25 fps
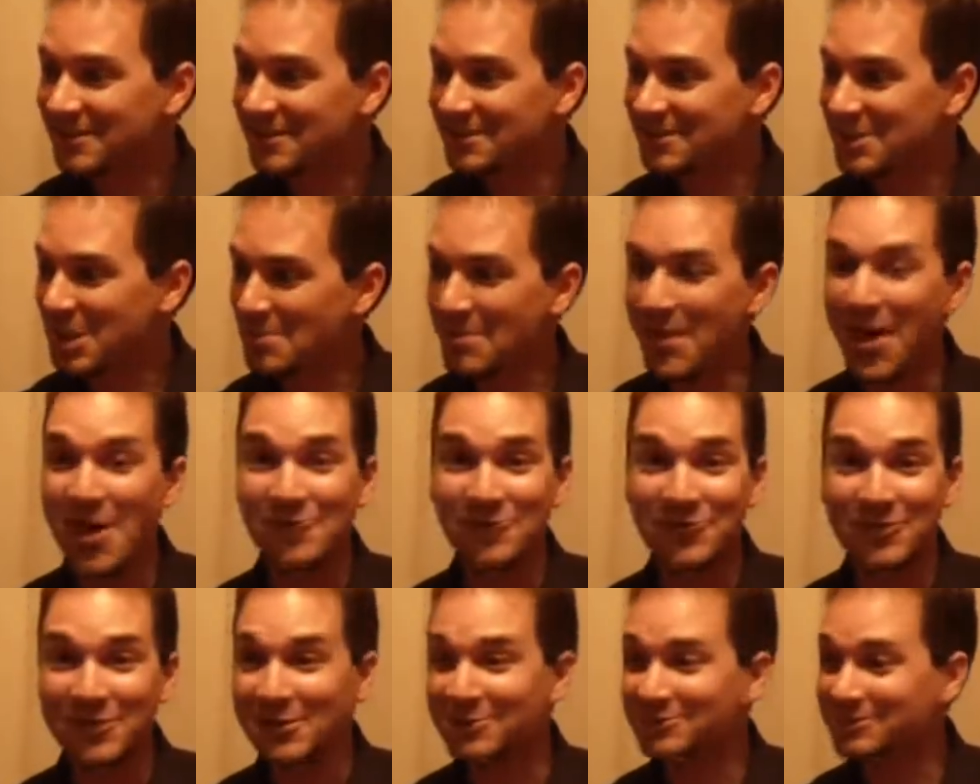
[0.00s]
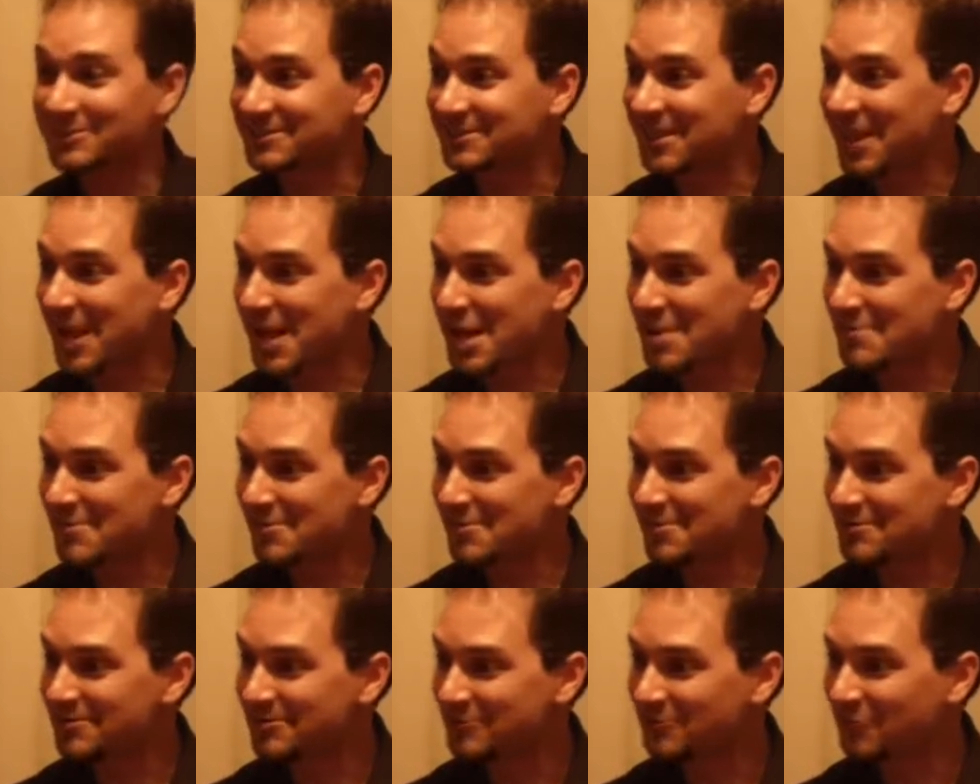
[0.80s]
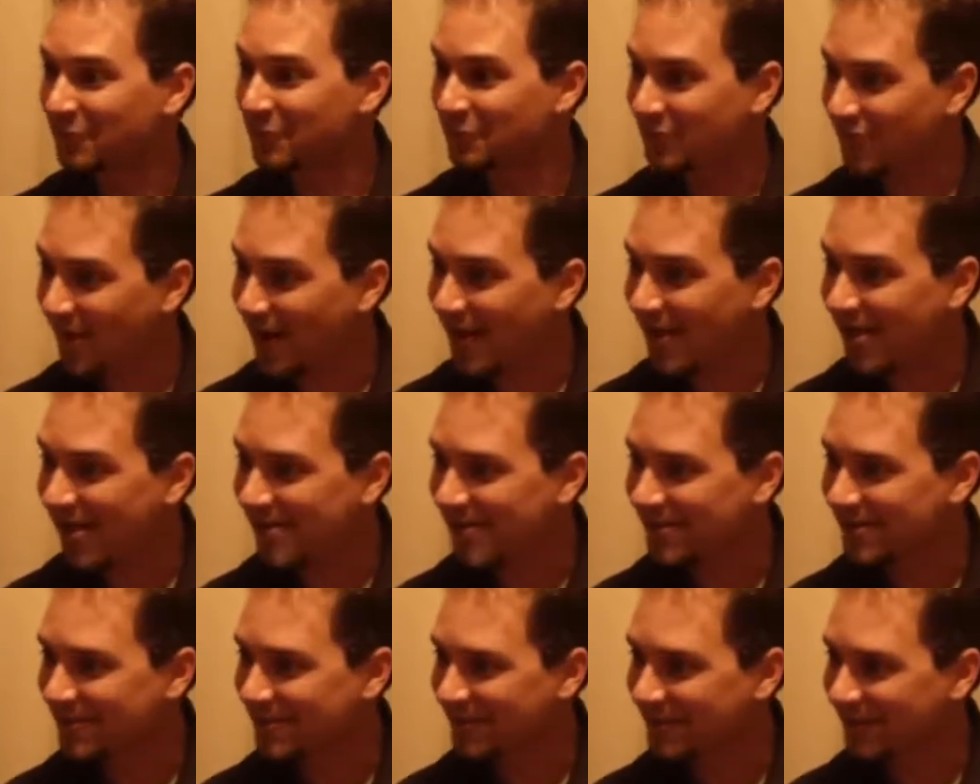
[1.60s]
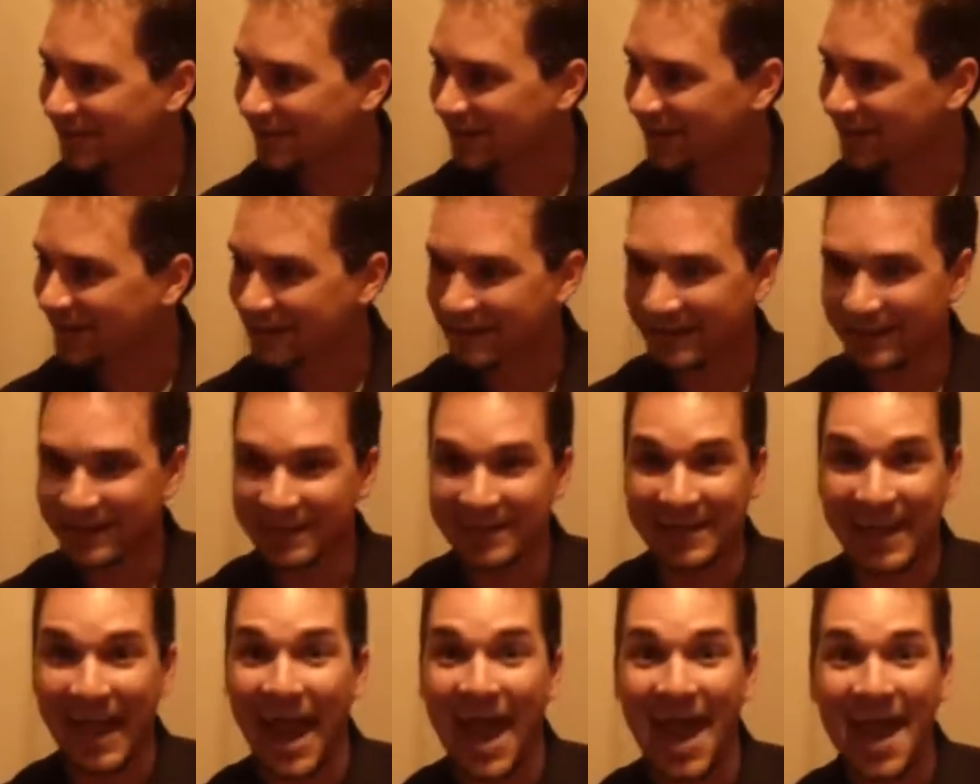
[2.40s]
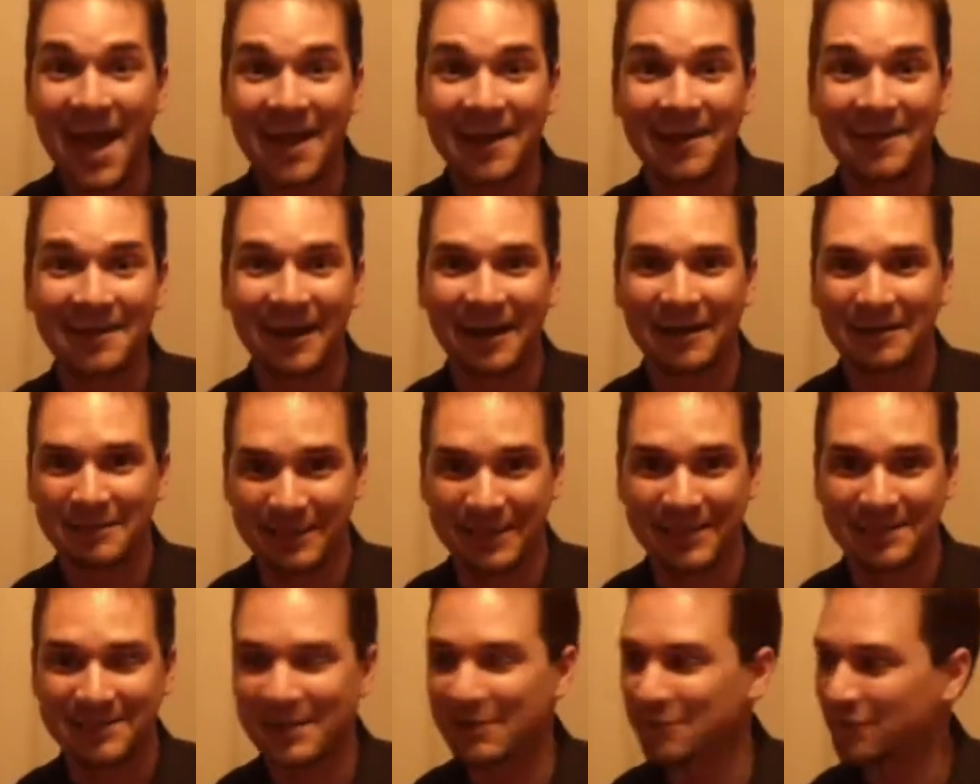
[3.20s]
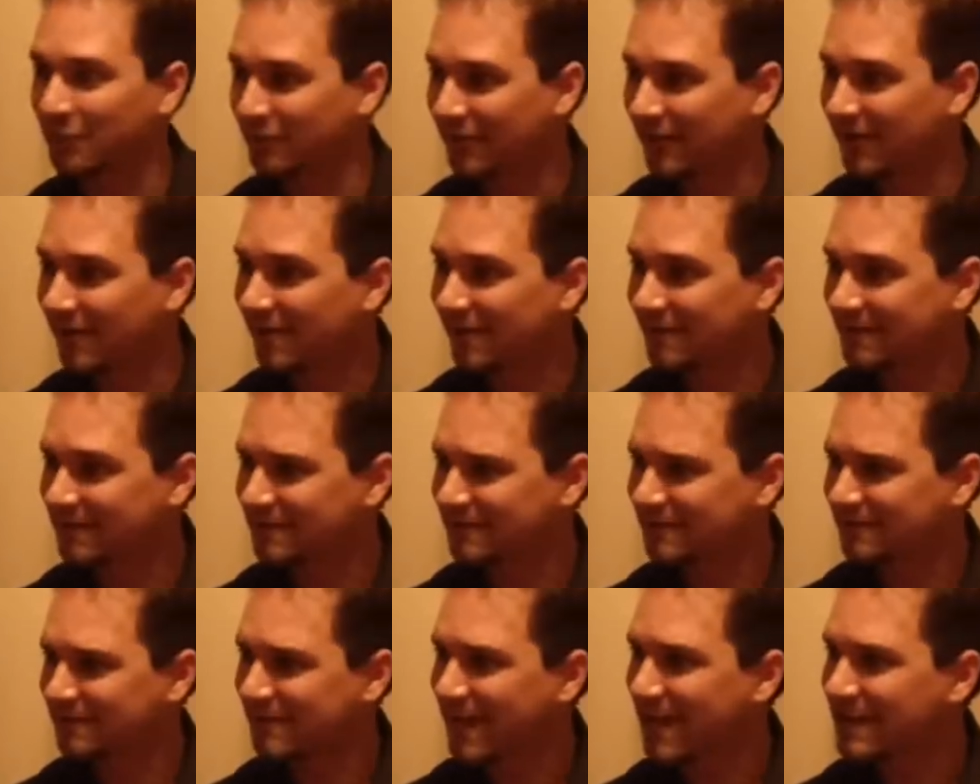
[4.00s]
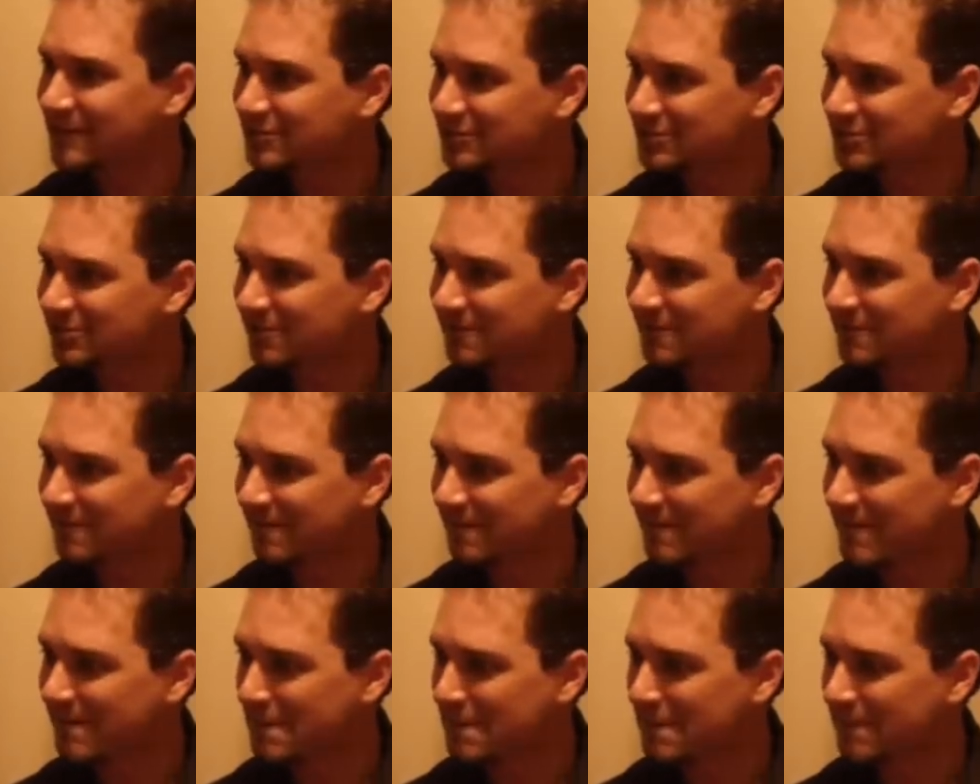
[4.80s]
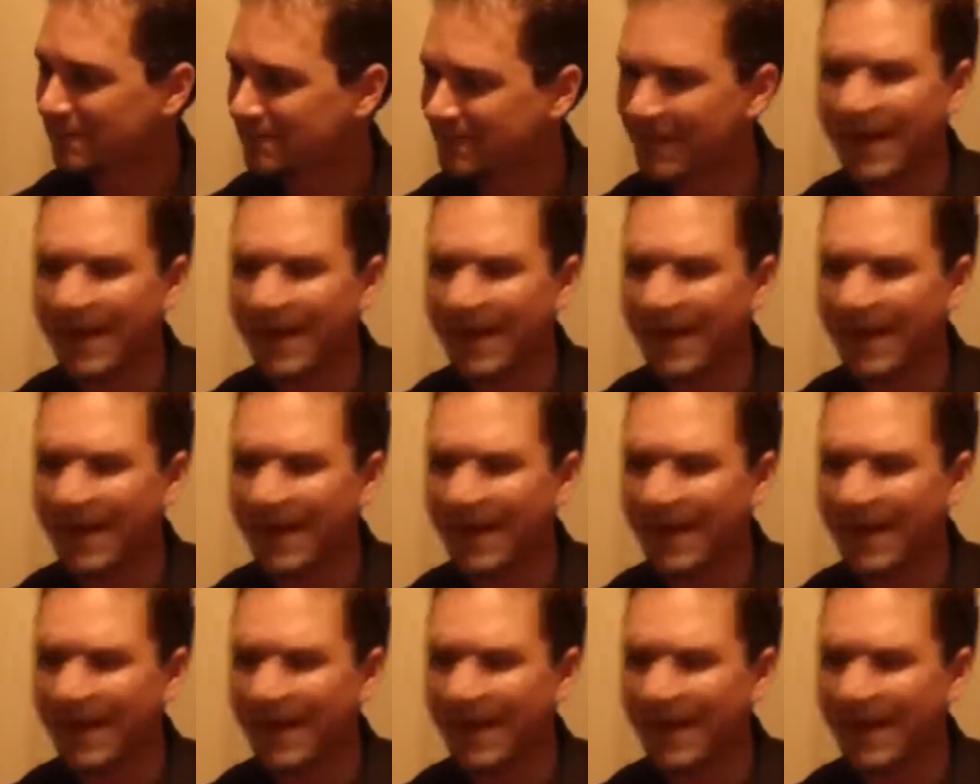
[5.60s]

The Buffalo Sabres fell again. I think they fell either last year or the year...